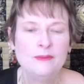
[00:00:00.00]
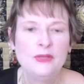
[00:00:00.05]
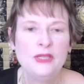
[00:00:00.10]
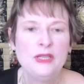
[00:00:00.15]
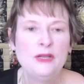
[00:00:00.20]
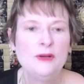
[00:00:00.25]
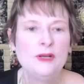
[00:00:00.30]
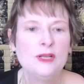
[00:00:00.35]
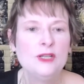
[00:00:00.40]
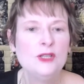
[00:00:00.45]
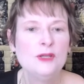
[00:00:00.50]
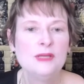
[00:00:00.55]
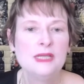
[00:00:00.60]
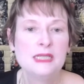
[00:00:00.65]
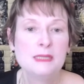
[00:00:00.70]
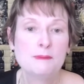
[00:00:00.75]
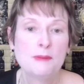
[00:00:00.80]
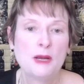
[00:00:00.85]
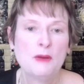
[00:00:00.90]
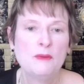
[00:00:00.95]
You can do
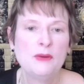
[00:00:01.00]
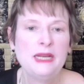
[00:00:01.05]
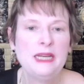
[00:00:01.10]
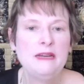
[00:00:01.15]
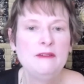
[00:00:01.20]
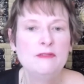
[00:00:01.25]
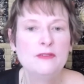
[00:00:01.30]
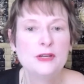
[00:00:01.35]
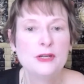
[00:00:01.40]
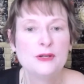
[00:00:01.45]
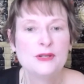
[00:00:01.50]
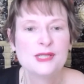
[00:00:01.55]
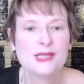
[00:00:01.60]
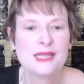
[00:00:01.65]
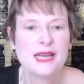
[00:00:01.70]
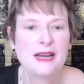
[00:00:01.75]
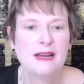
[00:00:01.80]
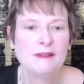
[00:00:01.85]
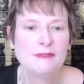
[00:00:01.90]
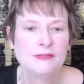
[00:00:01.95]
this by reading for
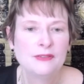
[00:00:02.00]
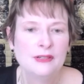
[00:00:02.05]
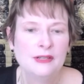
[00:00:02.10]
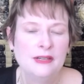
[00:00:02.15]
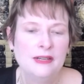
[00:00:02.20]
yourself,